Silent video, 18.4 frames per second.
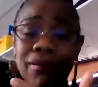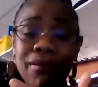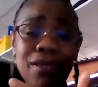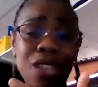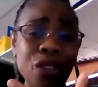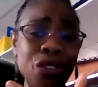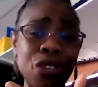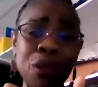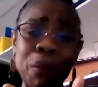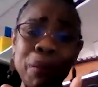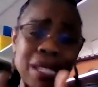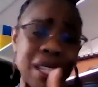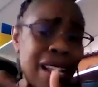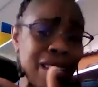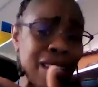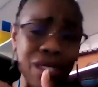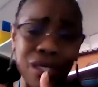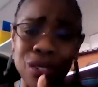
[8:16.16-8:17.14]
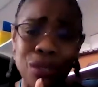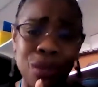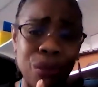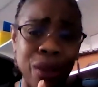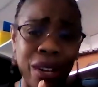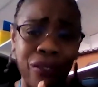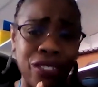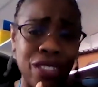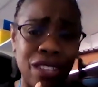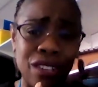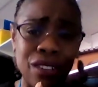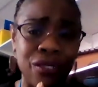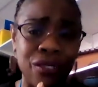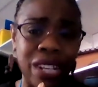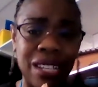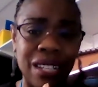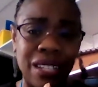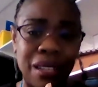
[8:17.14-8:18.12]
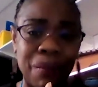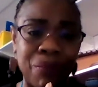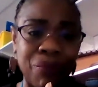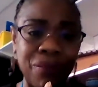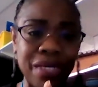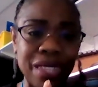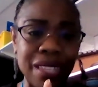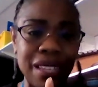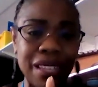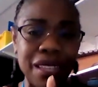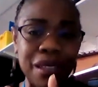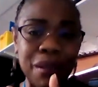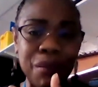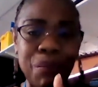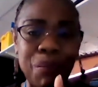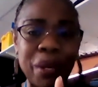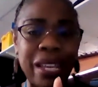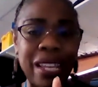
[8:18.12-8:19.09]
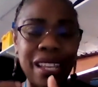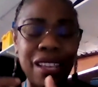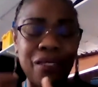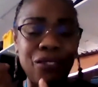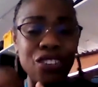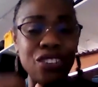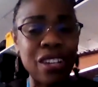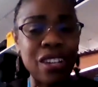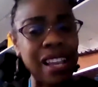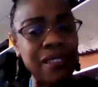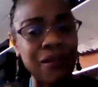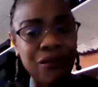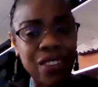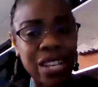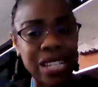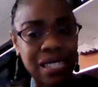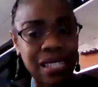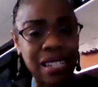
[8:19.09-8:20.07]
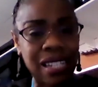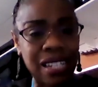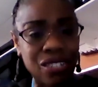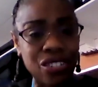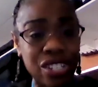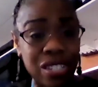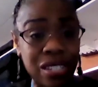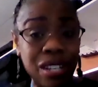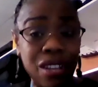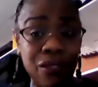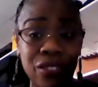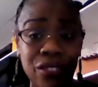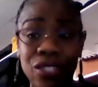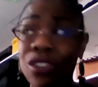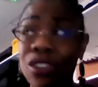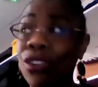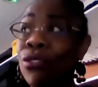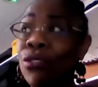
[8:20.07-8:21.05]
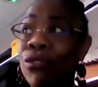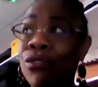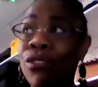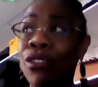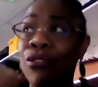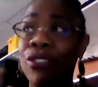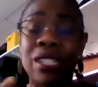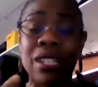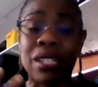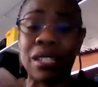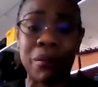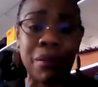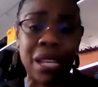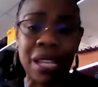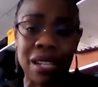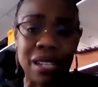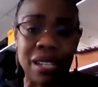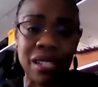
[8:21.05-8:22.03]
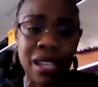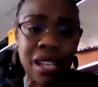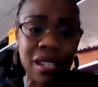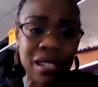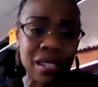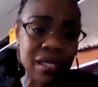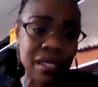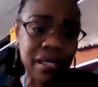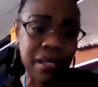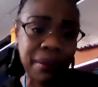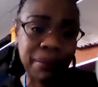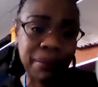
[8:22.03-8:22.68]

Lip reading: you could pretend to do the work for the curriculum, but if you're not invested in yourself and your own growth, it doesn't make any sense.